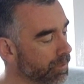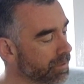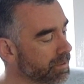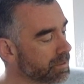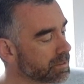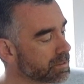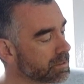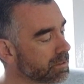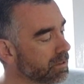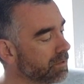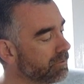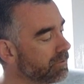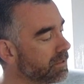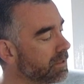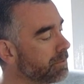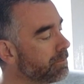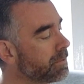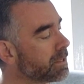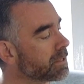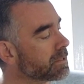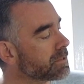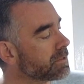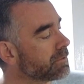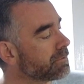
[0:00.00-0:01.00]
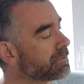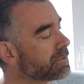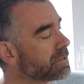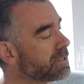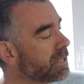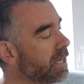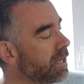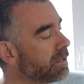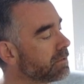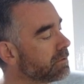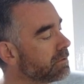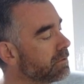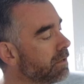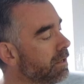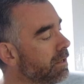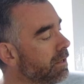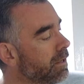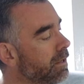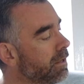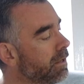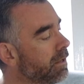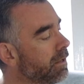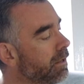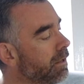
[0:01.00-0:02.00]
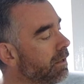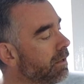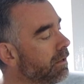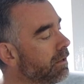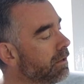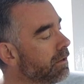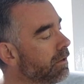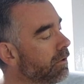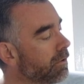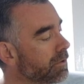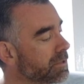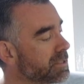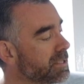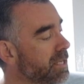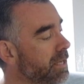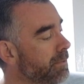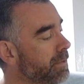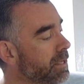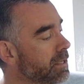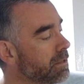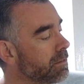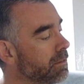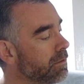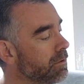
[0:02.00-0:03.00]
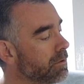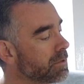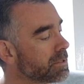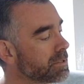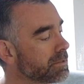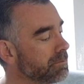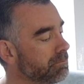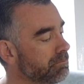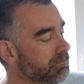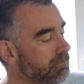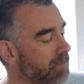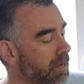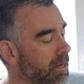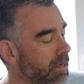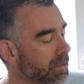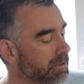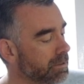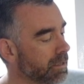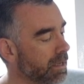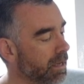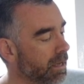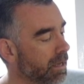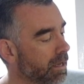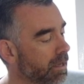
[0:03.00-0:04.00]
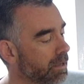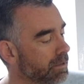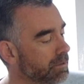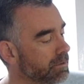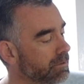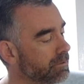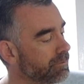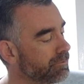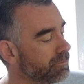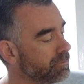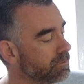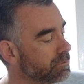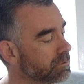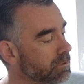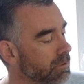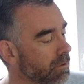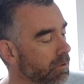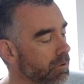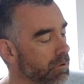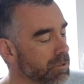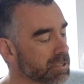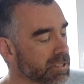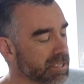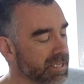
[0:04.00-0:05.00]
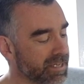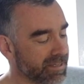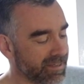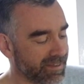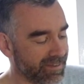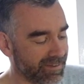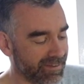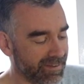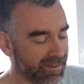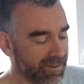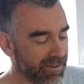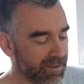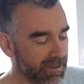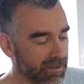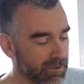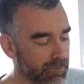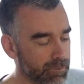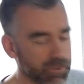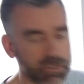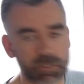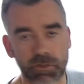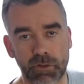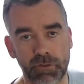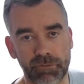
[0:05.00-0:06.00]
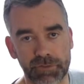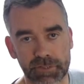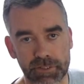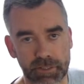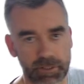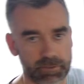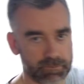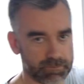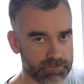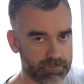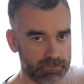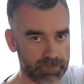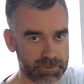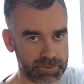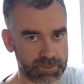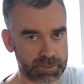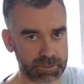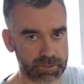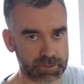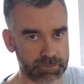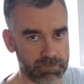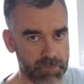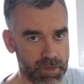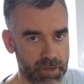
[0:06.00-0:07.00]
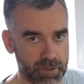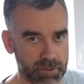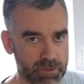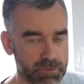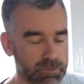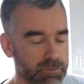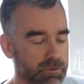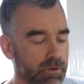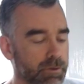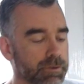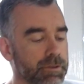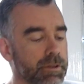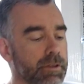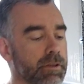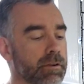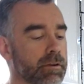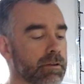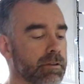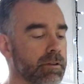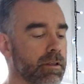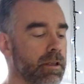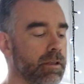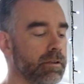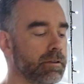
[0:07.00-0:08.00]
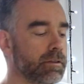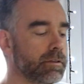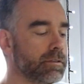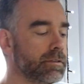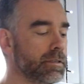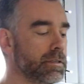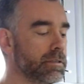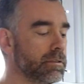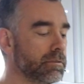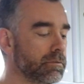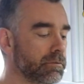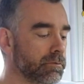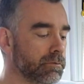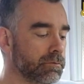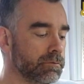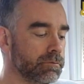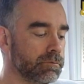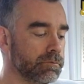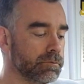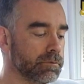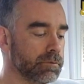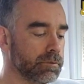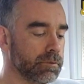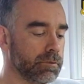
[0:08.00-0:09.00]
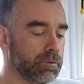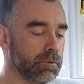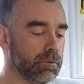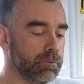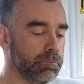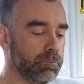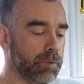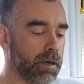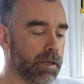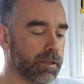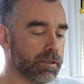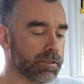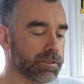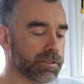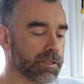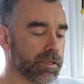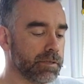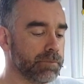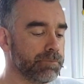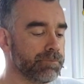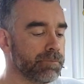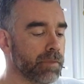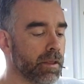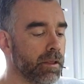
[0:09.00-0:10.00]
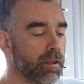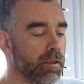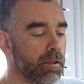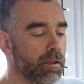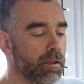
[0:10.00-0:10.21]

with its lovely mix of satin, or semi-gloss, matte and full gloss, which will obviously, once there's a matte coat on there at the end of the day, it'll balance out.